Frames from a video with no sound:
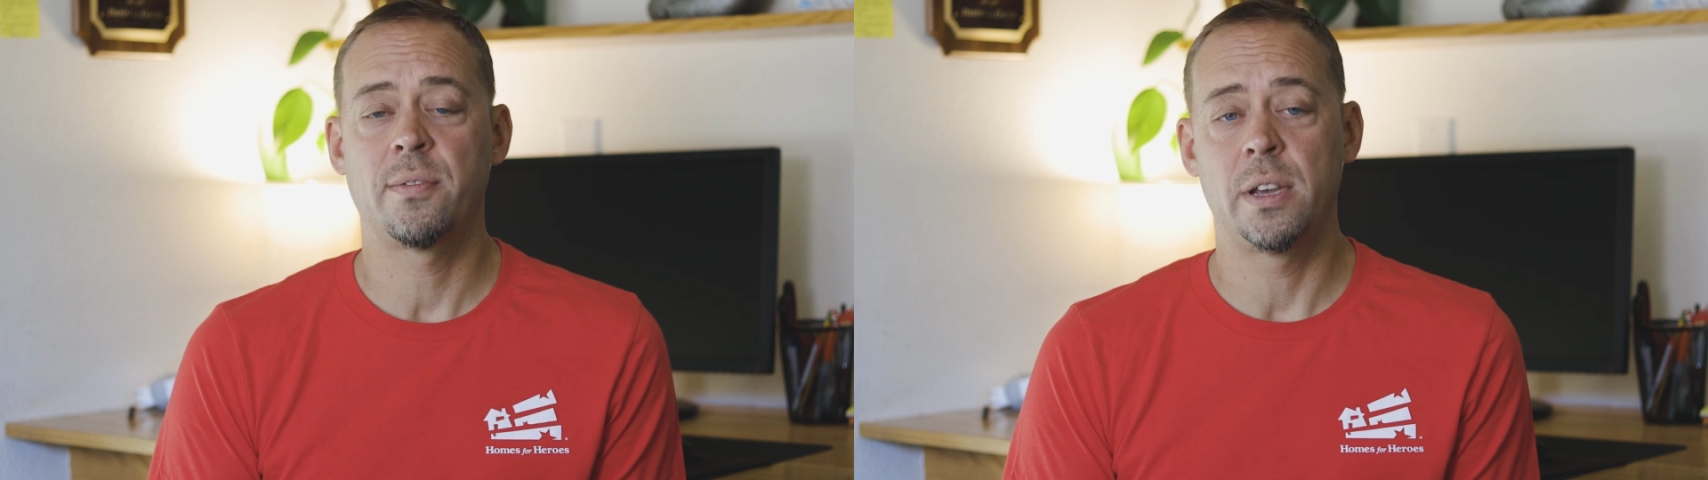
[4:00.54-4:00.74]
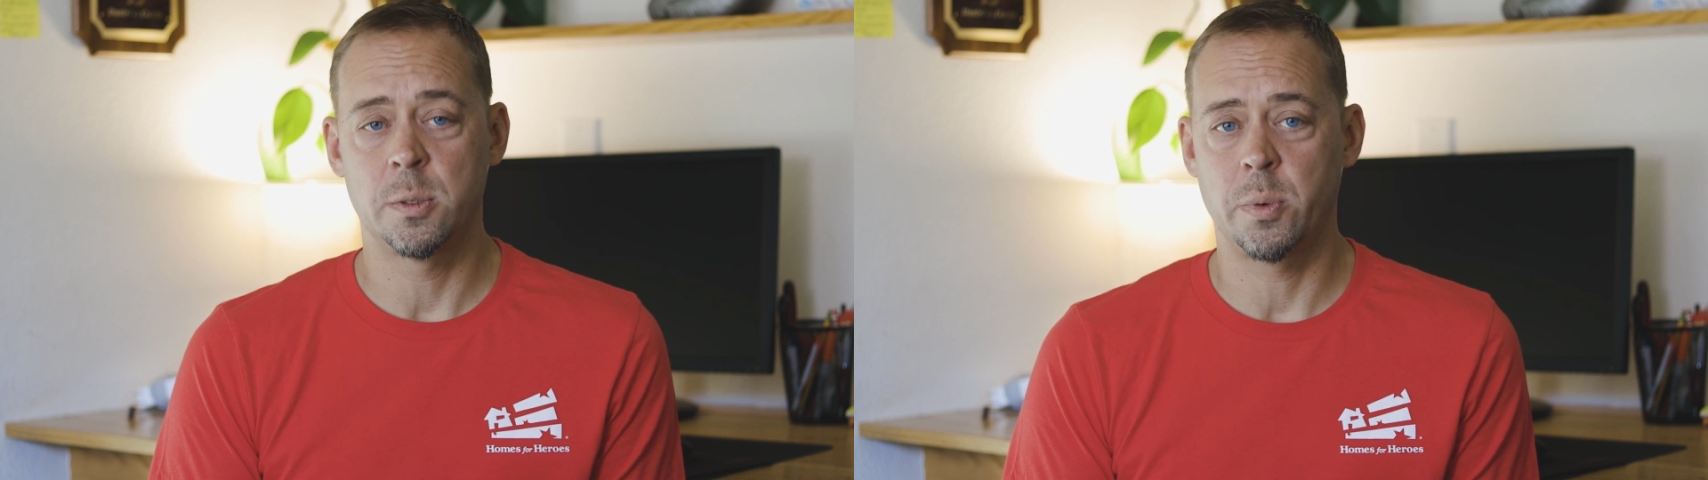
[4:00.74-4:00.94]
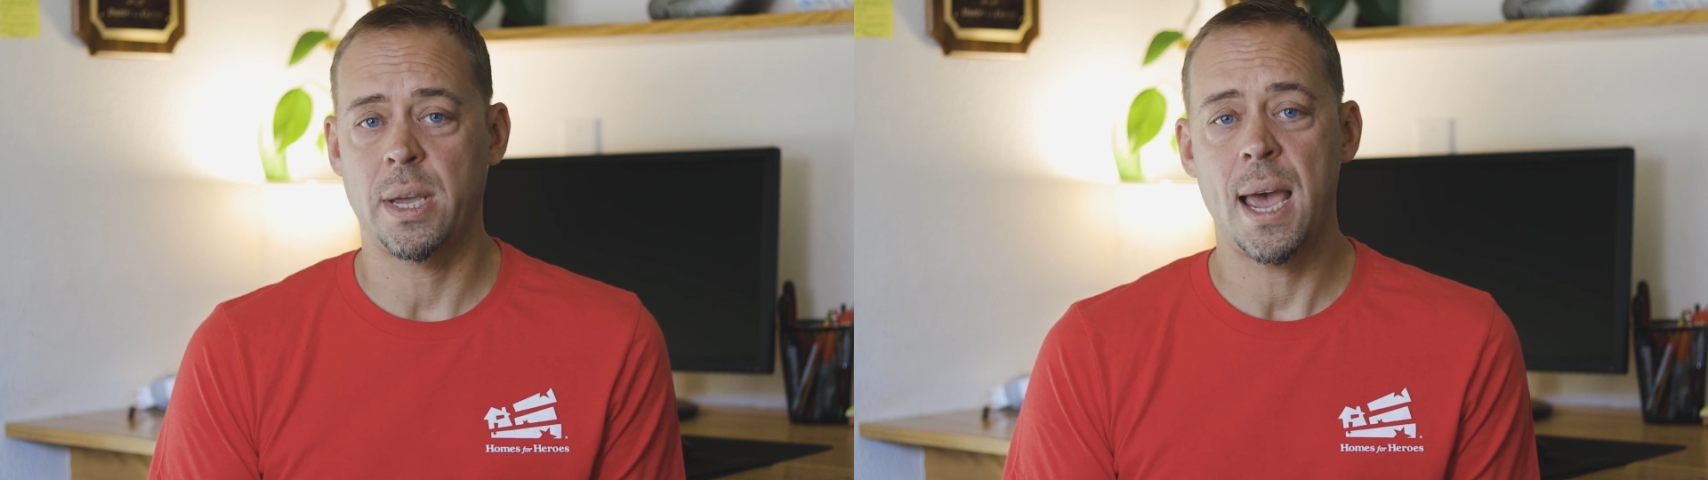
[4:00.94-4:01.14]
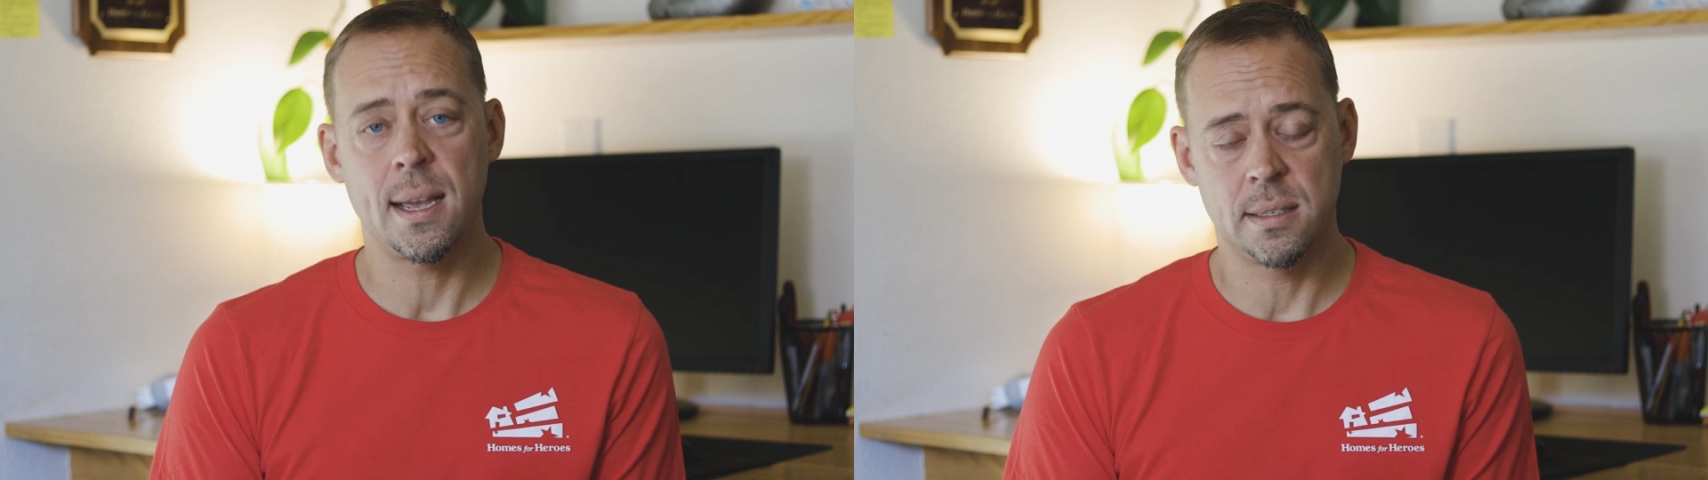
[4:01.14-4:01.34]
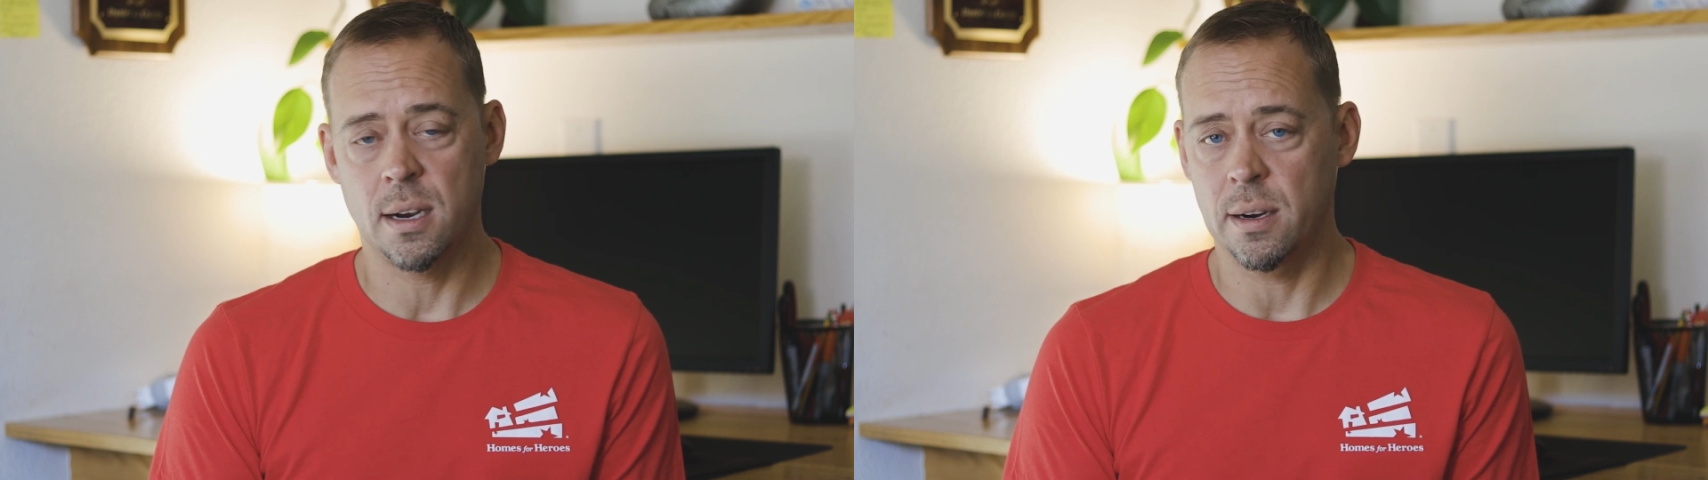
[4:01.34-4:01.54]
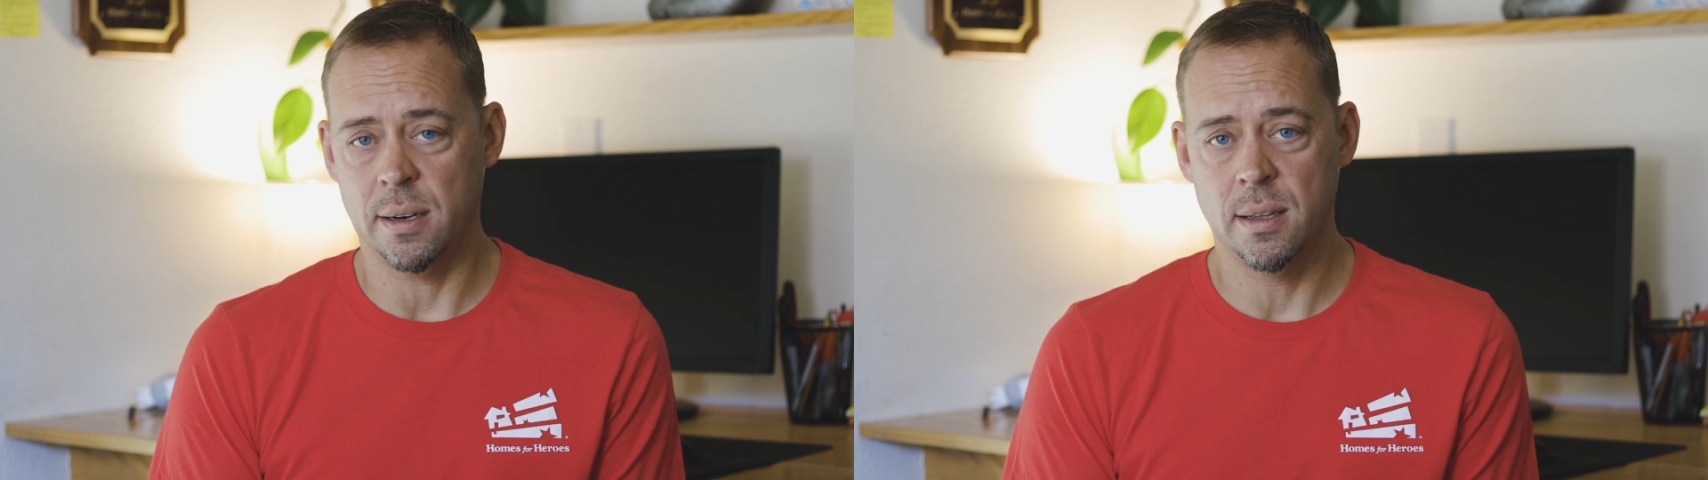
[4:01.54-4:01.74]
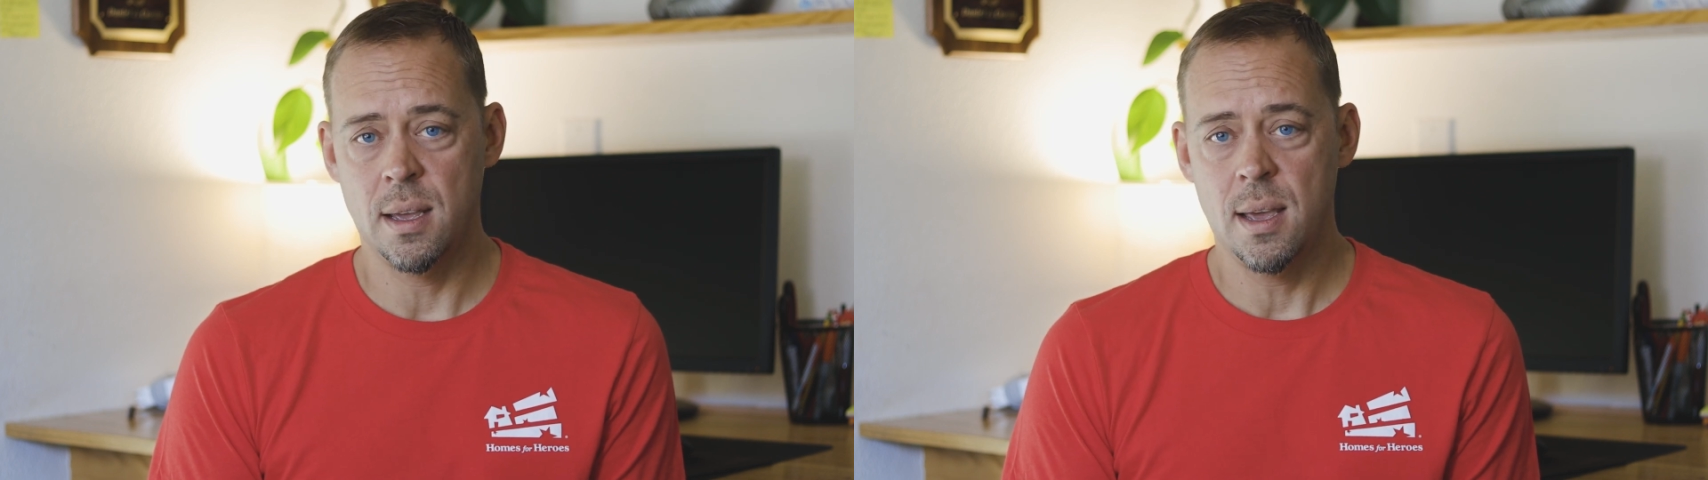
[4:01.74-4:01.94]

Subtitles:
Facebook ad targeting.